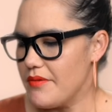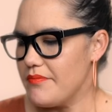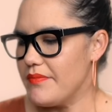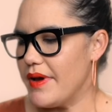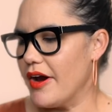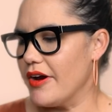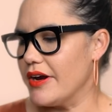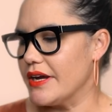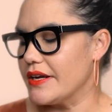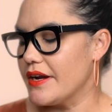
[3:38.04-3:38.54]

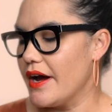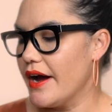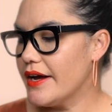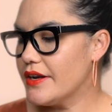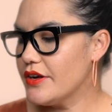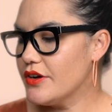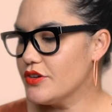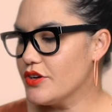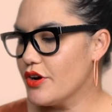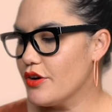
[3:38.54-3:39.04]
Marion, I
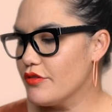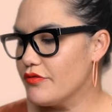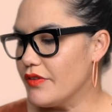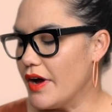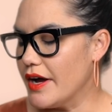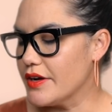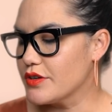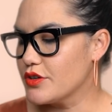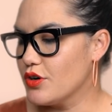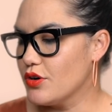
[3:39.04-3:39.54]
don't know if
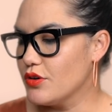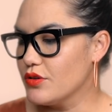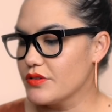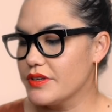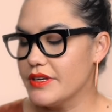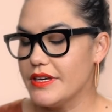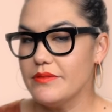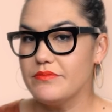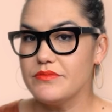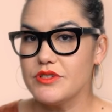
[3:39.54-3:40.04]
I'd call
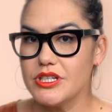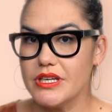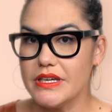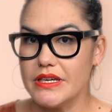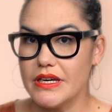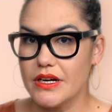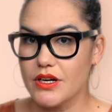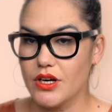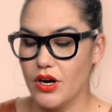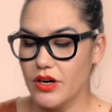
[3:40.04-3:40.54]

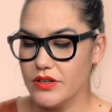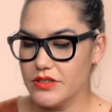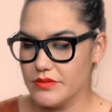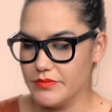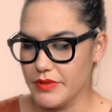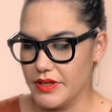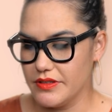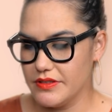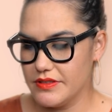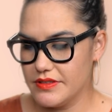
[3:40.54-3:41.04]
kimchi a
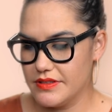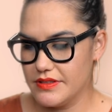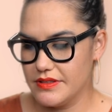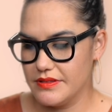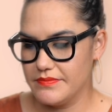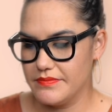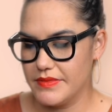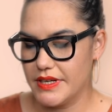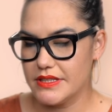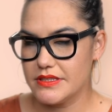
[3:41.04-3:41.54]
condiment.
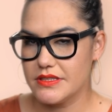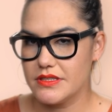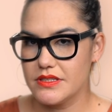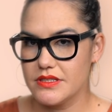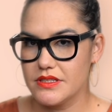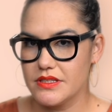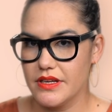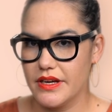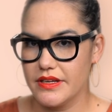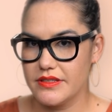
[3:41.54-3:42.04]
It's
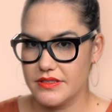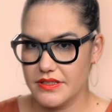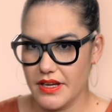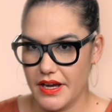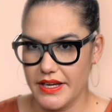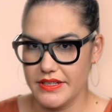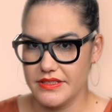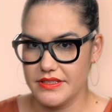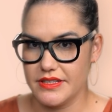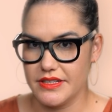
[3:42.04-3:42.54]
a
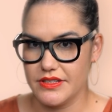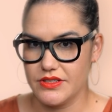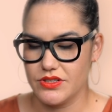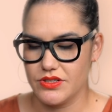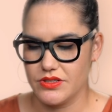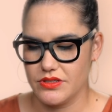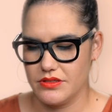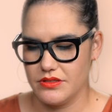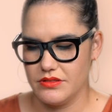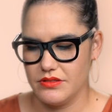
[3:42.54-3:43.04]
side dish.